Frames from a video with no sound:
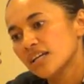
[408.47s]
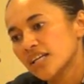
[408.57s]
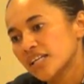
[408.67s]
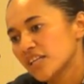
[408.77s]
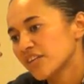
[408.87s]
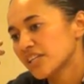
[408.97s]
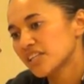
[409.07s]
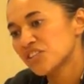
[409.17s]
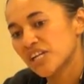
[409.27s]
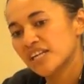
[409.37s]
And hearing the
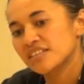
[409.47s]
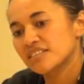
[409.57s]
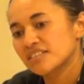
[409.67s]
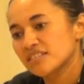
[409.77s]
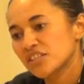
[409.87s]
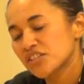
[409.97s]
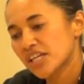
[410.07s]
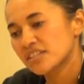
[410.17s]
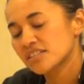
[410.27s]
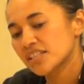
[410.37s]
jets
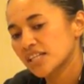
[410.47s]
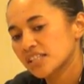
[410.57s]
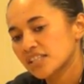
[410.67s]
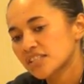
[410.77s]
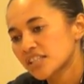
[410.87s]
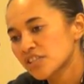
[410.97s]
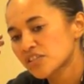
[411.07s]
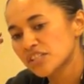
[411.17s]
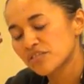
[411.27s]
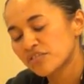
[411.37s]
that
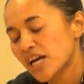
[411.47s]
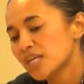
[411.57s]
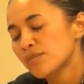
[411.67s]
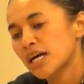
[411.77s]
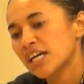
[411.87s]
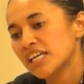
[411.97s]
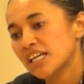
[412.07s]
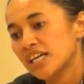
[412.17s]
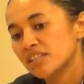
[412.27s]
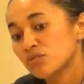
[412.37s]
continuously fly by,
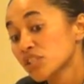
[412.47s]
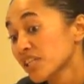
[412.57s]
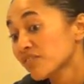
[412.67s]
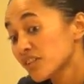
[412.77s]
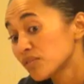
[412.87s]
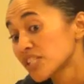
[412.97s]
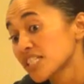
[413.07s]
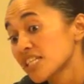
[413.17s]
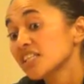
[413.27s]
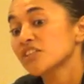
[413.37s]
and which has
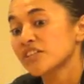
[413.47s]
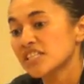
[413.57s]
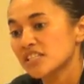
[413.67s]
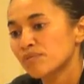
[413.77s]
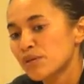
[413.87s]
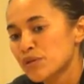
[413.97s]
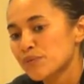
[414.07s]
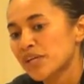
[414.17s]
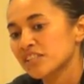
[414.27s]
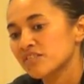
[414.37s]
increased in my
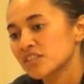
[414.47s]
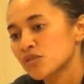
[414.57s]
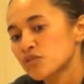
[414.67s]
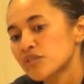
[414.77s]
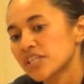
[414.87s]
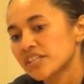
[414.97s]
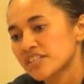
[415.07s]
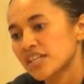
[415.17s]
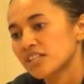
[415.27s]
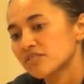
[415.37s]
perspective in the 2 years
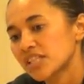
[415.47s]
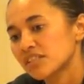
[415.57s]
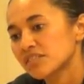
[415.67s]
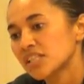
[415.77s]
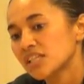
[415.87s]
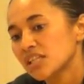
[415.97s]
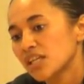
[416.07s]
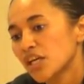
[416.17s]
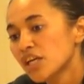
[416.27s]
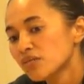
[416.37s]
that I've lived
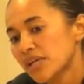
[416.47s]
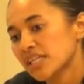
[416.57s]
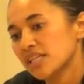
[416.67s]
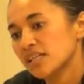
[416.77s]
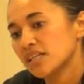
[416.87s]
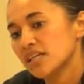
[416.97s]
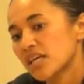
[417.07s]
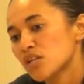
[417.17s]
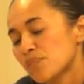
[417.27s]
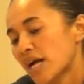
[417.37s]
in Waikiki.
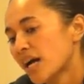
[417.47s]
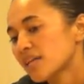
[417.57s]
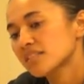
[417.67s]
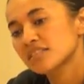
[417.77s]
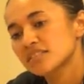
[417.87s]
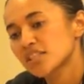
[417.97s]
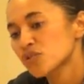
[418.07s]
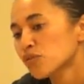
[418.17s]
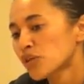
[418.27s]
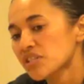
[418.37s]
In the past just
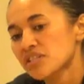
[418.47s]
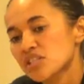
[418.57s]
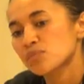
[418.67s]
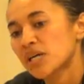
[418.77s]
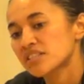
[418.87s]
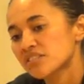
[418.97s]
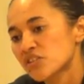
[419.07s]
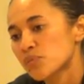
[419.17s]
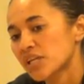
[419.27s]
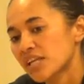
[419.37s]
4 to 6 months, there's
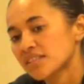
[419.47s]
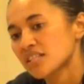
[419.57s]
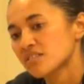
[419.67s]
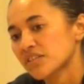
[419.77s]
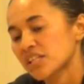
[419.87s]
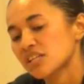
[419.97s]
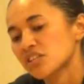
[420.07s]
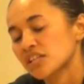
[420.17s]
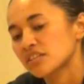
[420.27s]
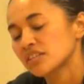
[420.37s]
been
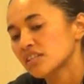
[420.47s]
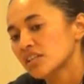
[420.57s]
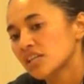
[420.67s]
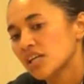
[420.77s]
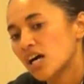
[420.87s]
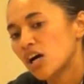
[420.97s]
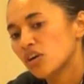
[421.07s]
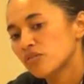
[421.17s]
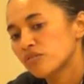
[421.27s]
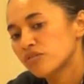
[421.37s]
intensification
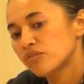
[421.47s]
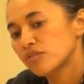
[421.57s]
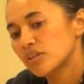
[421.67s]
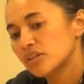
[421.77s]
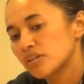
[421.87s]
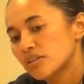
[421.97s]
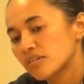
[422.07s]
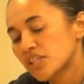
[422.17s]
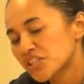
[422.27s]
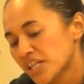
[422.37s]
of
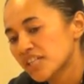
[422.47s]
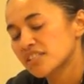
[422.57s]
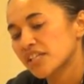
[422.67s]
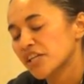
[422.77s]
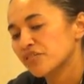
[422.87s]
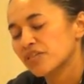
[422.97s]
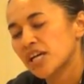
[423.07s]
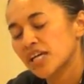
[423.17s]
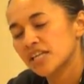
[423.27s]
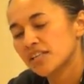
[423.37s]
the jets that are
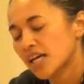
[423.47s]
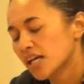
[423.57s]
flying, the